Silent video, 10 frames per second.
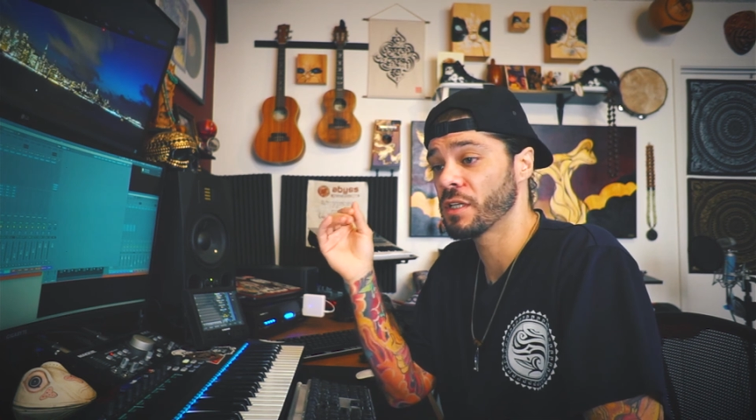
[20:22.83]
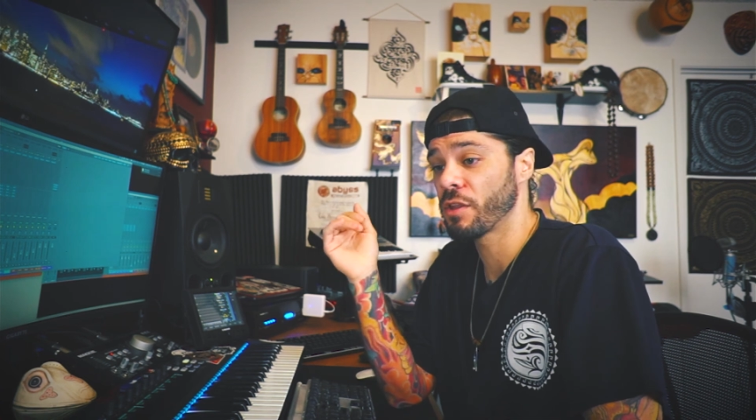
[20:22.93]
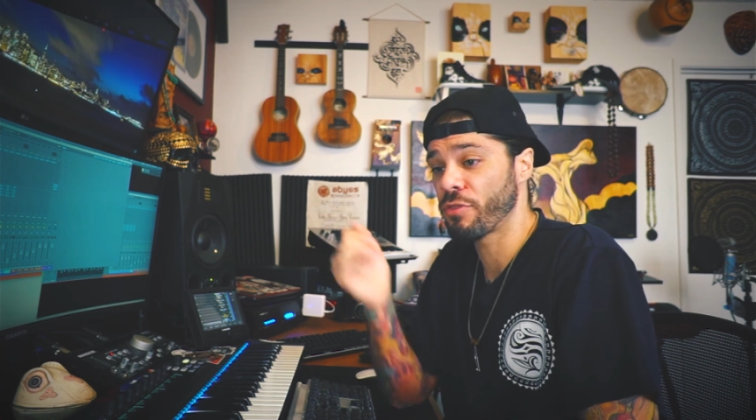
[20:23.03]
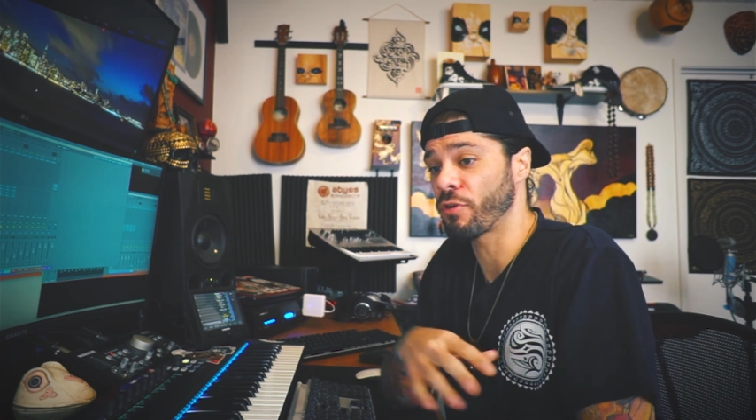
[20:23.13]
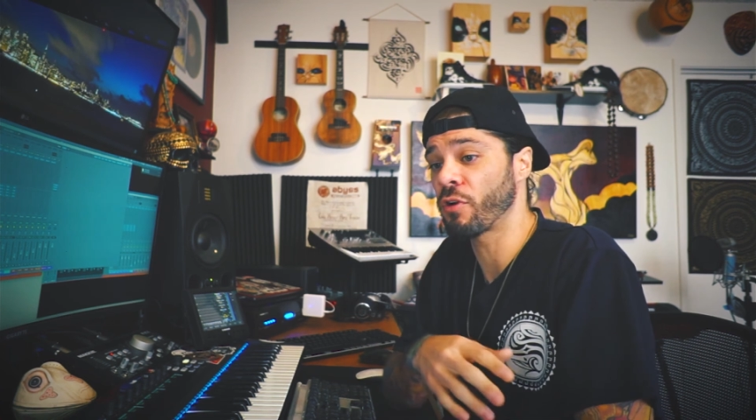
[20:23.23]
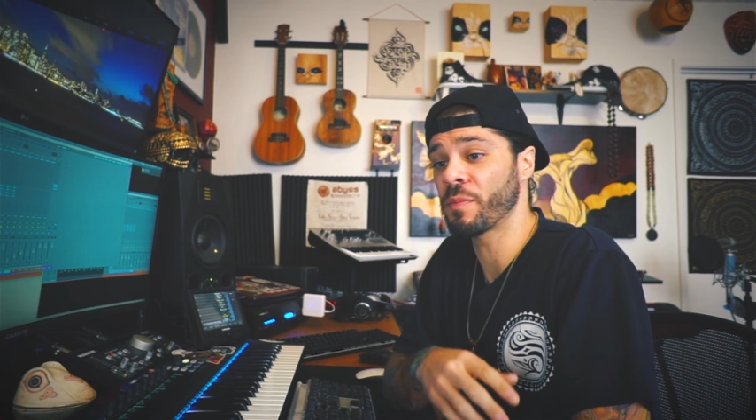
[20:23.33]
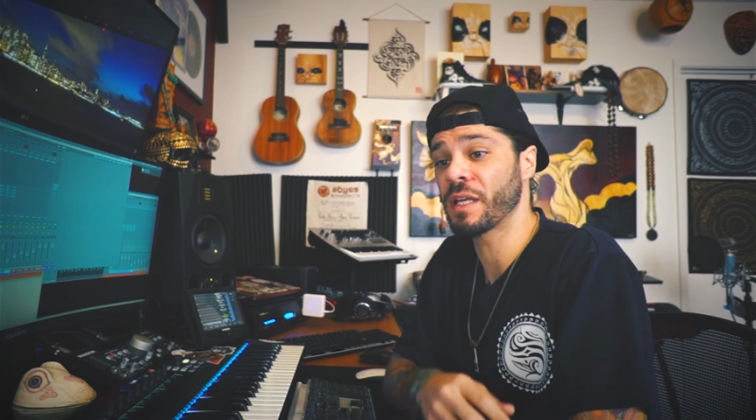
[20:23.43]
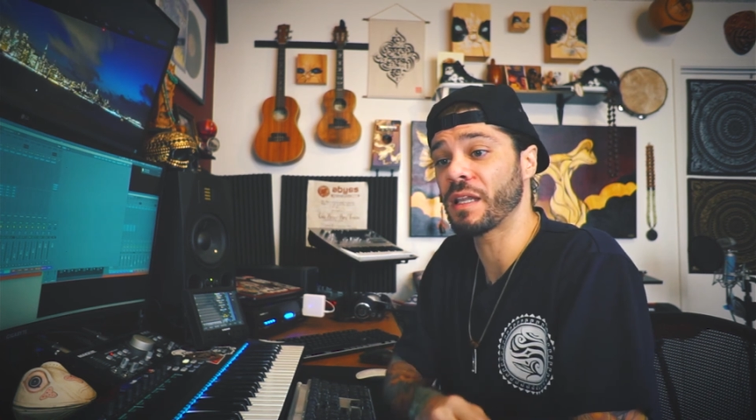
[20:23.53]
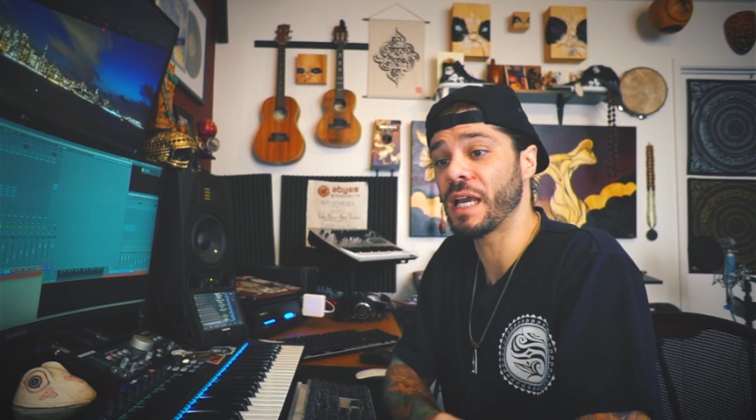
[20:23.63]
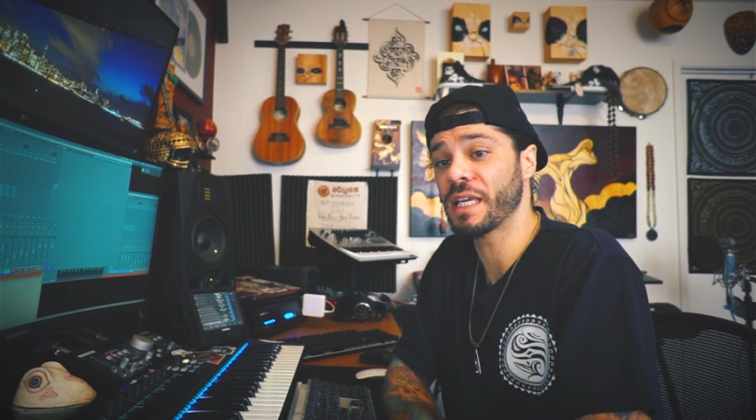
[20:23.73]
Throw me a
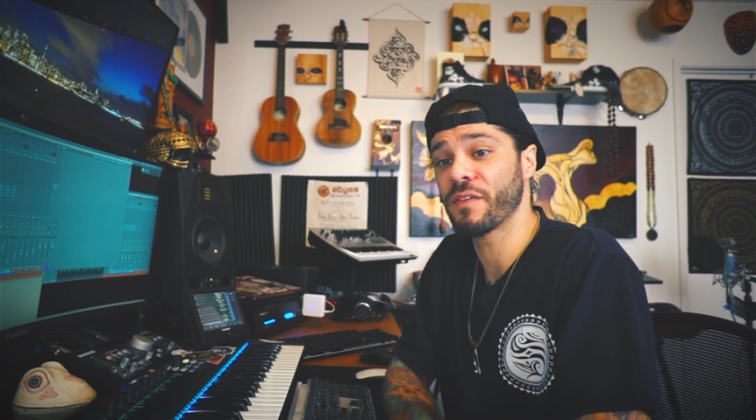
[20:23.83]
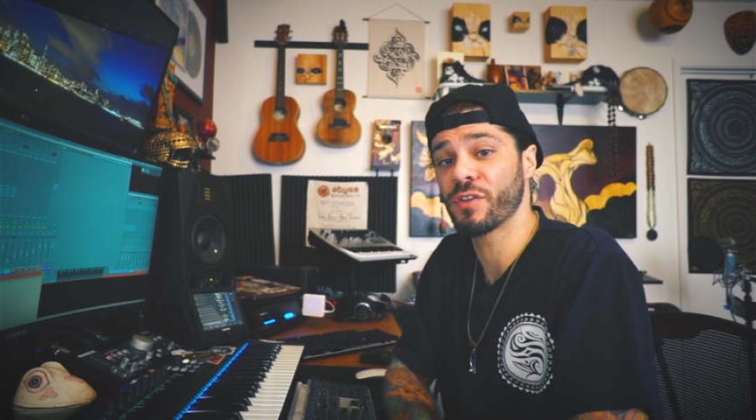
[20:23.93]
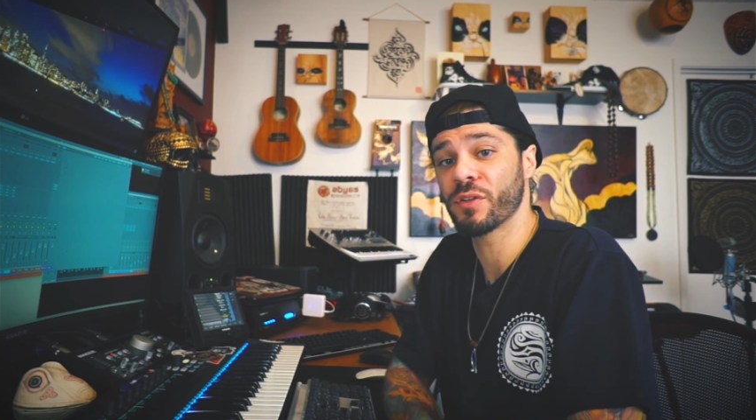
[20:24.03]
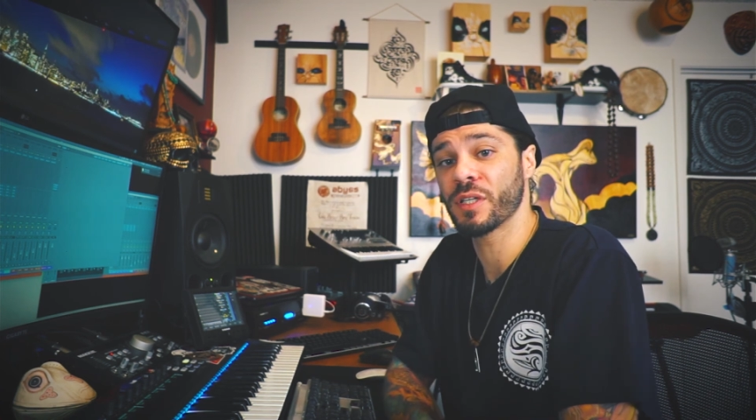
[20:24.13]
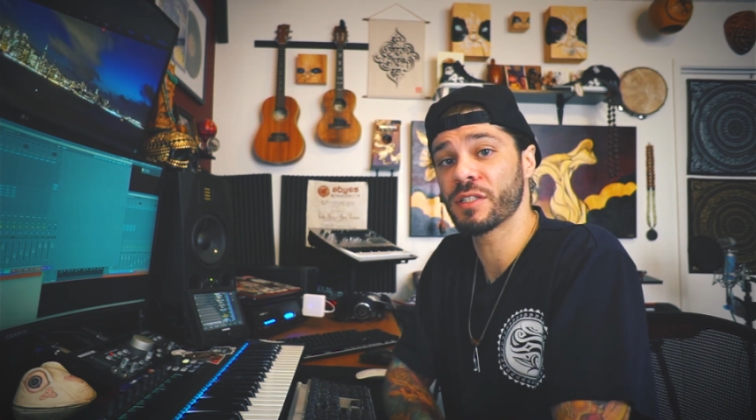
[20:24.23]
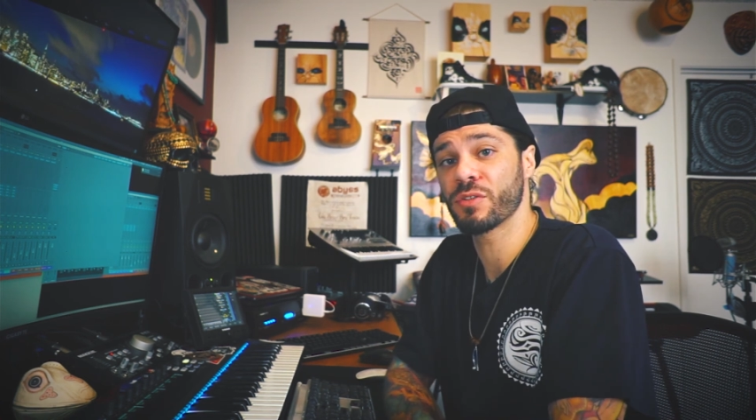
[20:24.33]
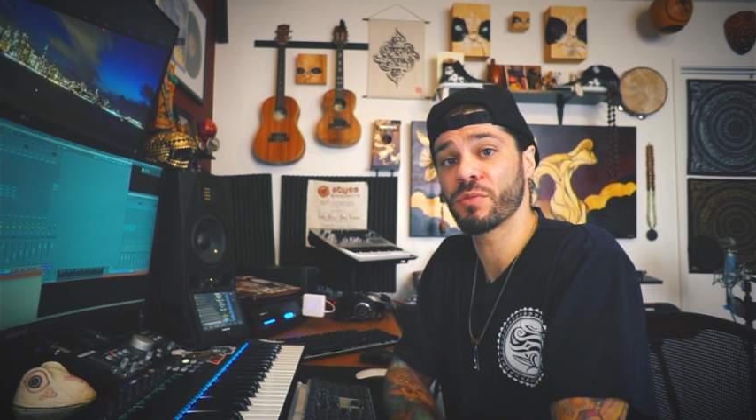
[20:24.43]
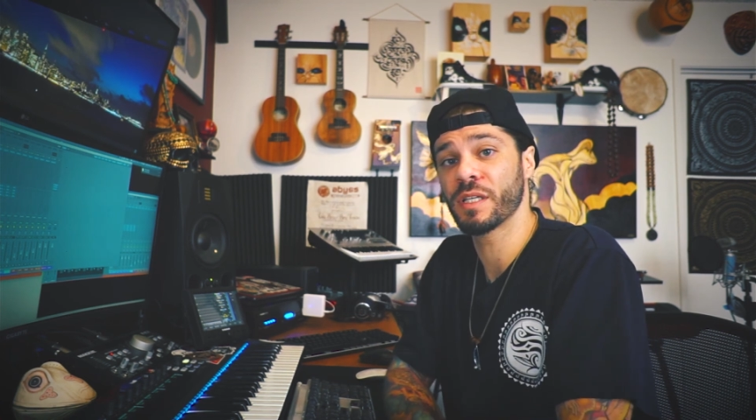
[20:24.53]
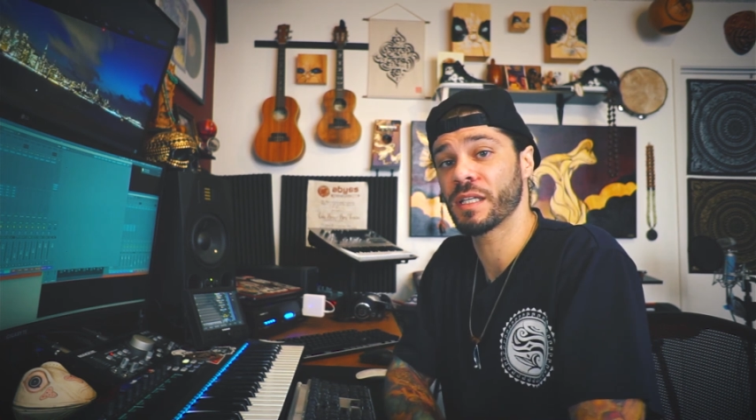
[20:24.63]
like if you're into it.